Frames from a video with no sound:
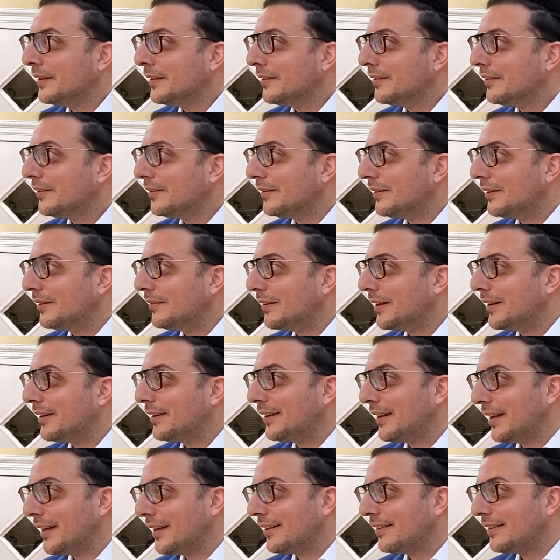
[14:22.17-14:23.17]
So I'd rather
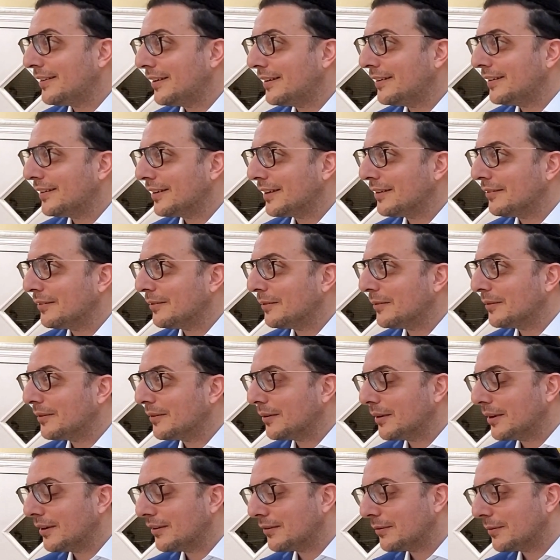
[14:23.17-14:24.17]
not attend than give them a
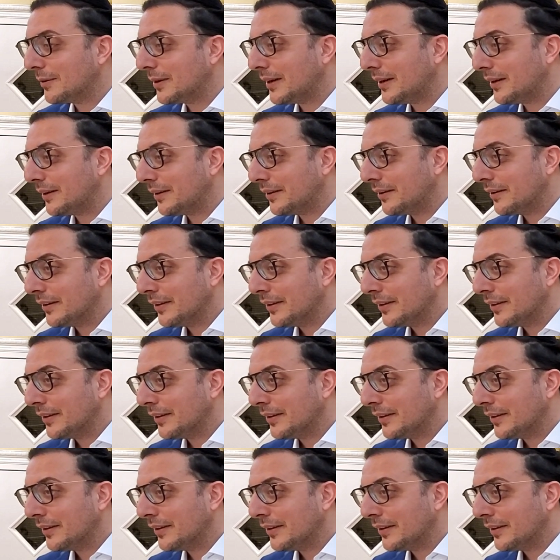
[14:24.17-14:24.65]
donation without it.